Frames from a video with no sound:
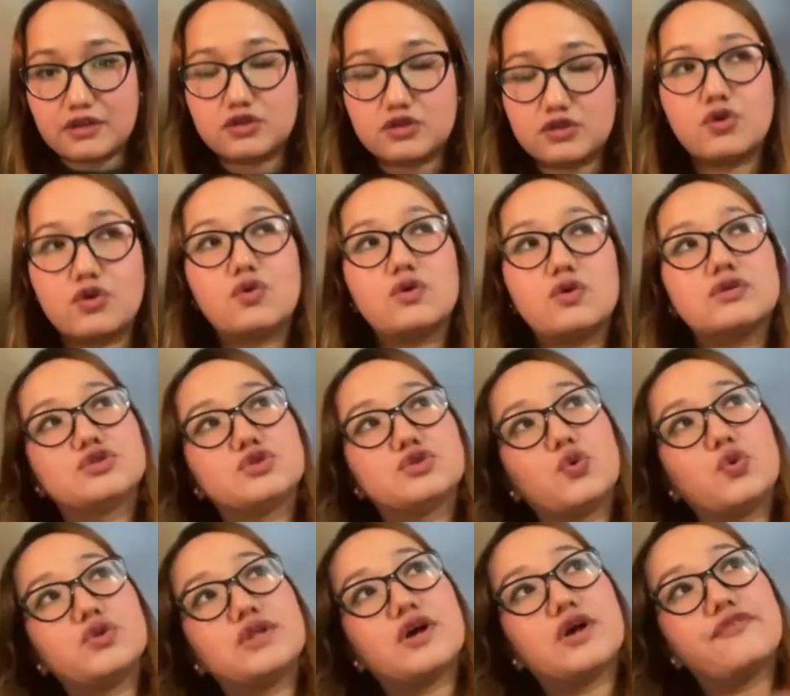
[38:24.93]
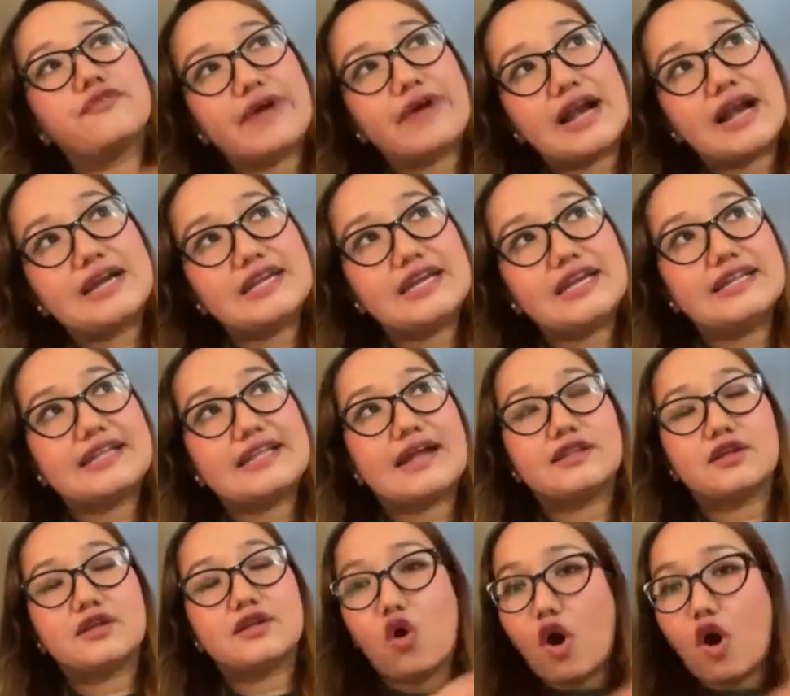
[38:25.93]
though so the felt need that
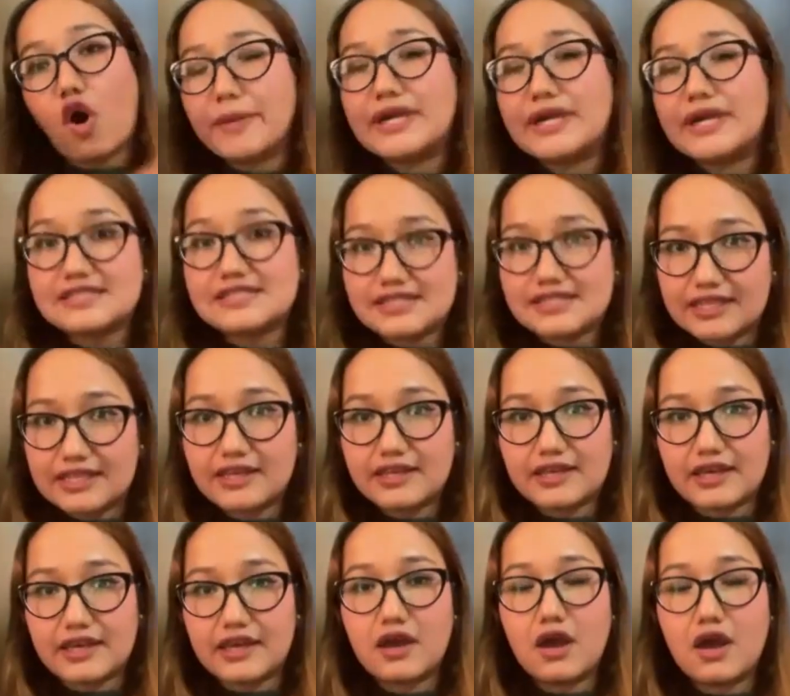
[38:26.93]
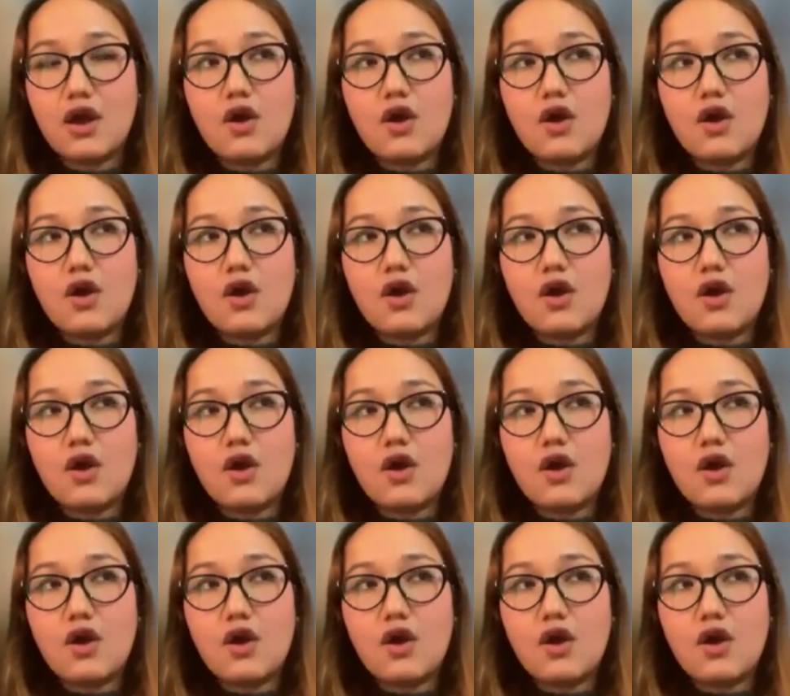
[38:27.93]
the government is thinking